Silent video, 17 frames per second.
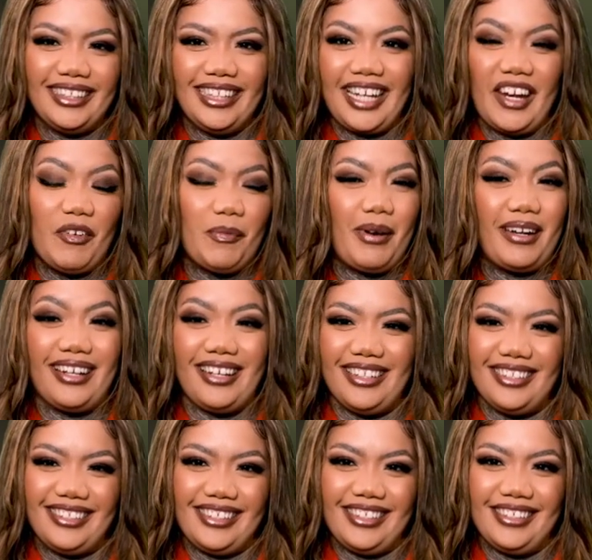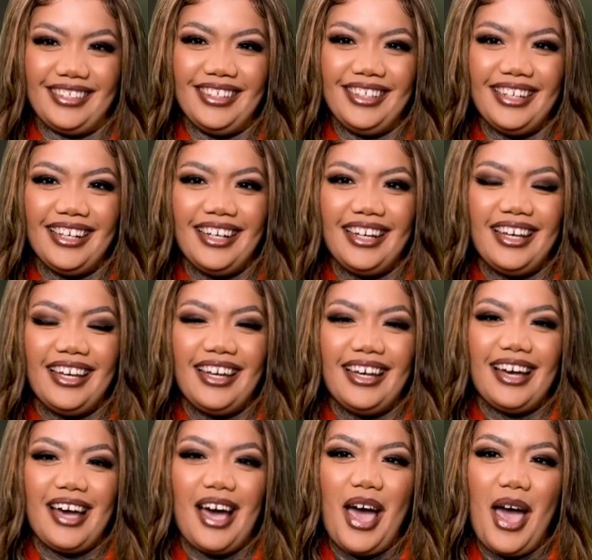like everybody else here.
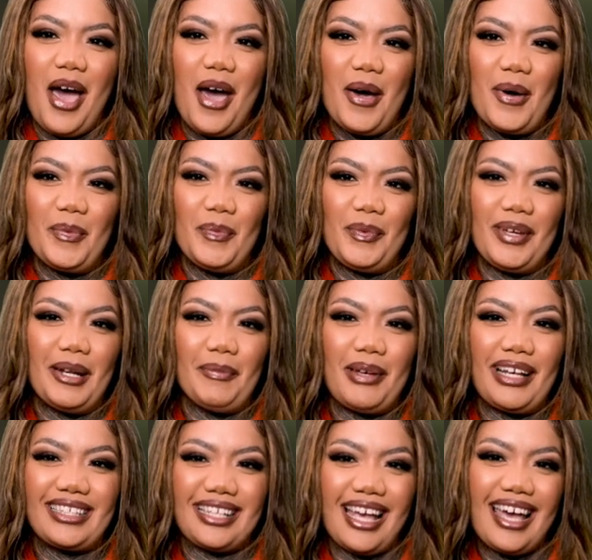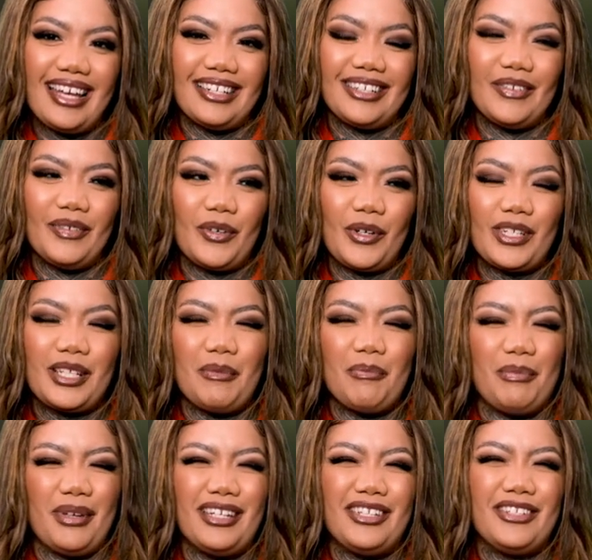And I'm excited. Of course, I'm
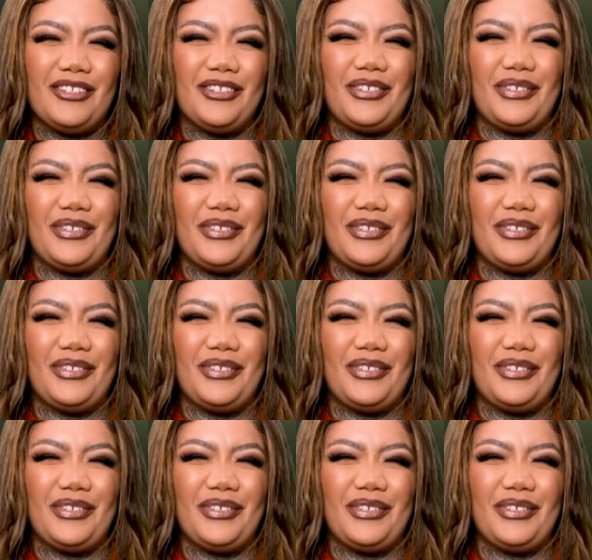best